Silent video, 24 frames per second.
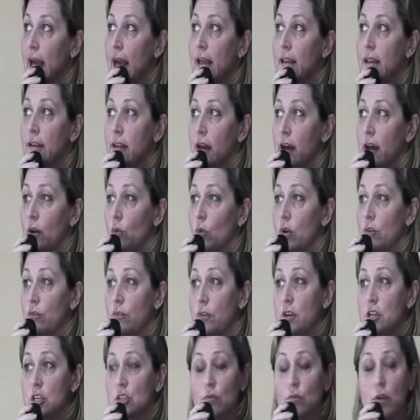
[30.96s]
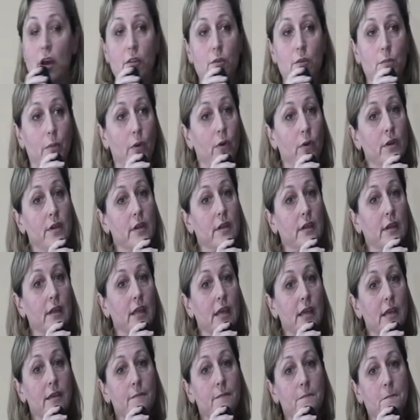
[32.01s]
And we finished rather
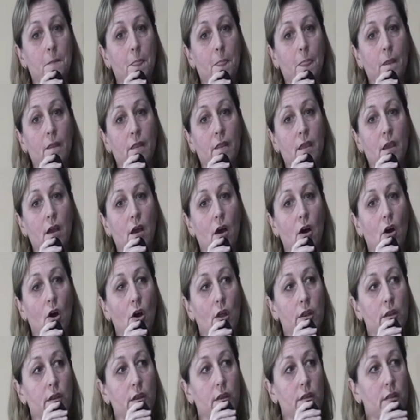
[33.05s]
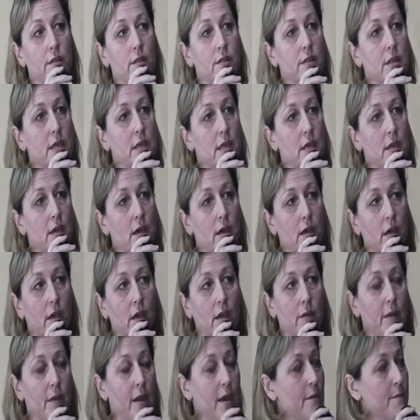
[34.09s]
poignantly on the
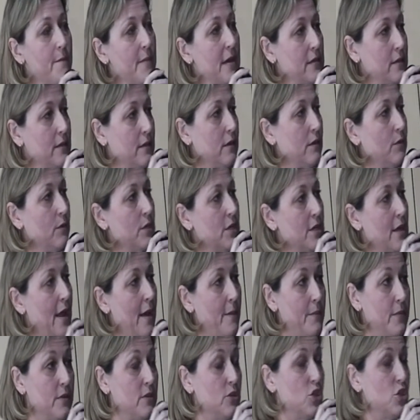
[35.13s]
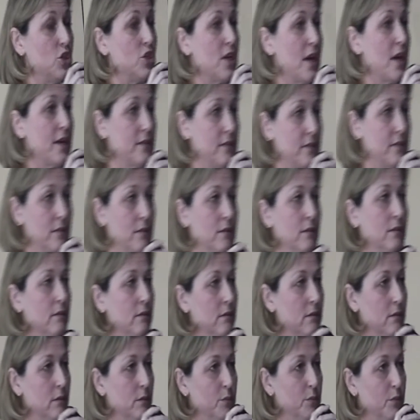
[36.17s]
Kabaya massacre, which happened just
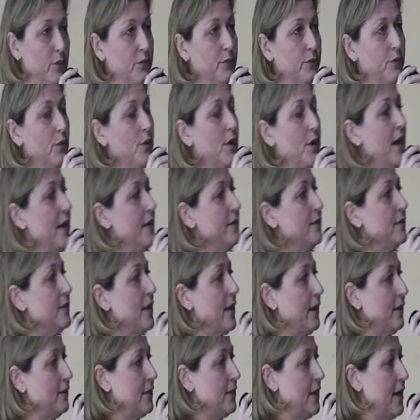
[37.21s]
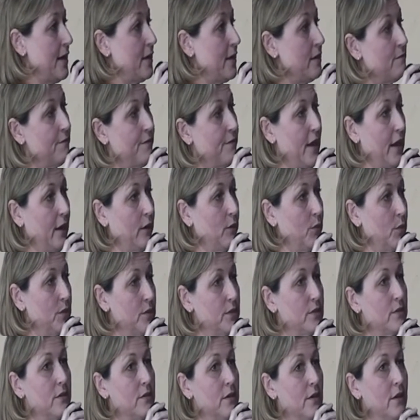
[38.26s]
before Anzac Day. In fact,
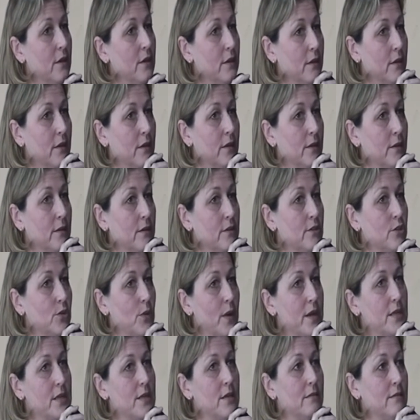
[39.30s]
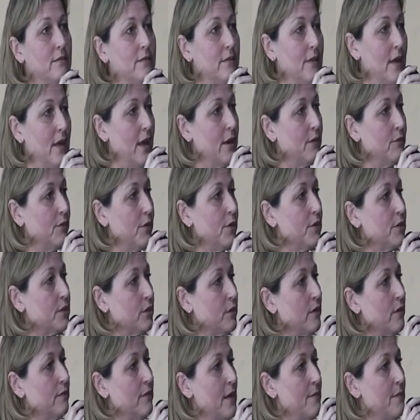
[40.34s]
was the 20th
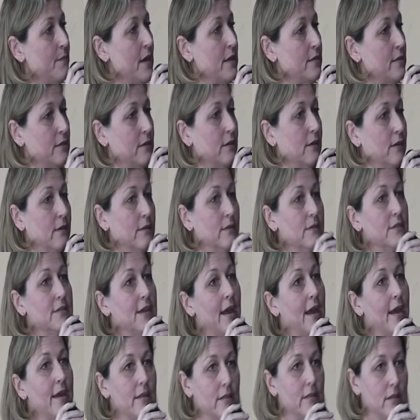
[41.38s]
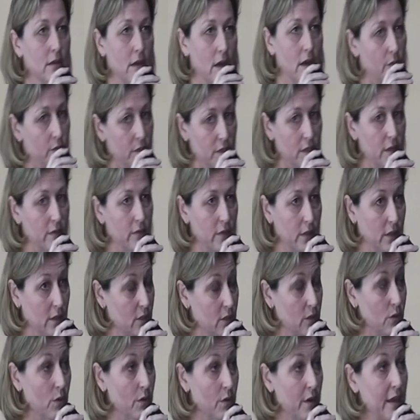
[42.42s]
anniversary of that massacre, the day that I was giving
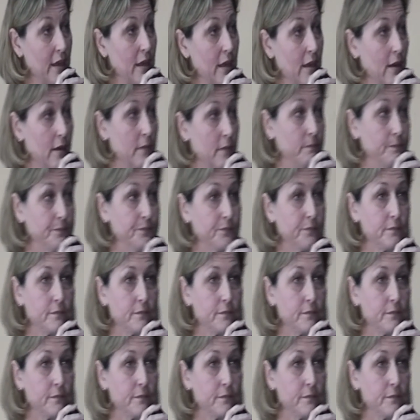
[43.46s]
the talk here.